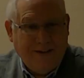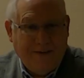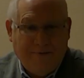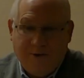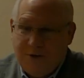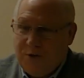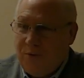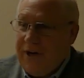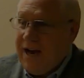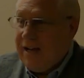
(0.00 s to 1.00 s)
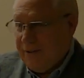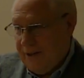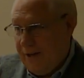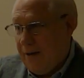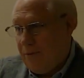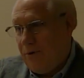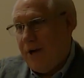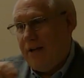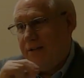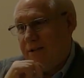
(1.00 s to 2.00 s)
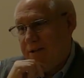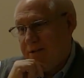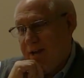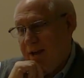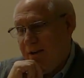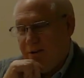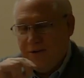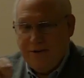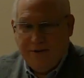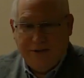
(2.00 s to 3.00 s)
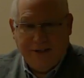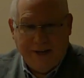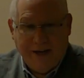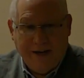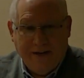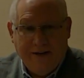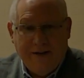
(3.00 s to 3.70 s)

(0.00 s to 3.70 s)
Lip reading: the virtual reality upgrade to the scanner today.